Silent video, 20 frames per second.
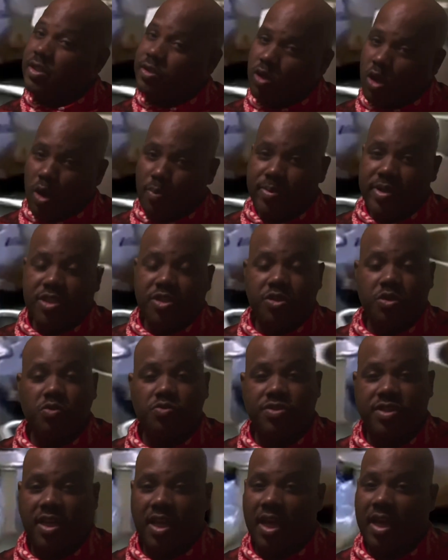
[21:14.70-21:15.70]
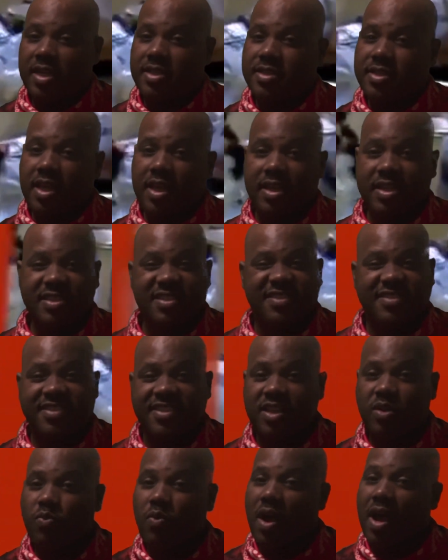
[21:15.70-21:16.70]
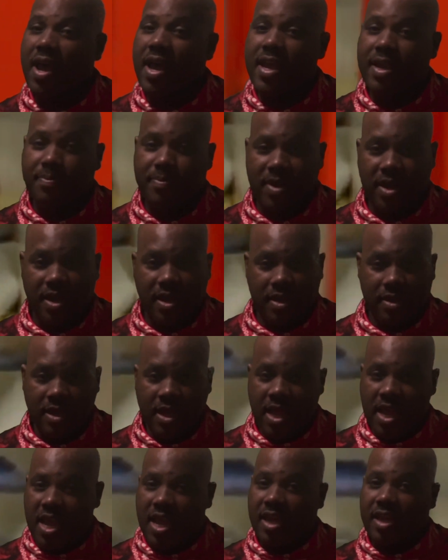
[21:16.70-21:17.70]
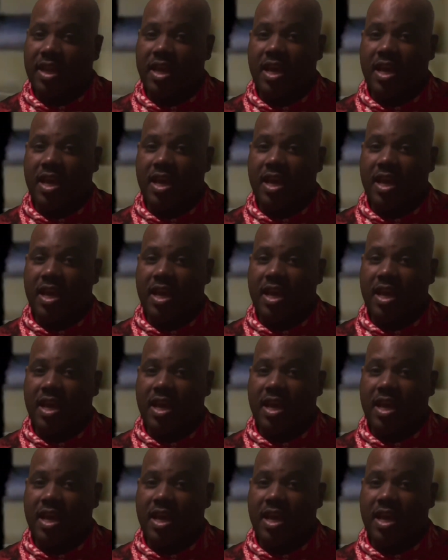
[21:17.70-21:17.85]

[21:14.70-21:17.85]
going to be juicy. Like I say, this is CYA, man. And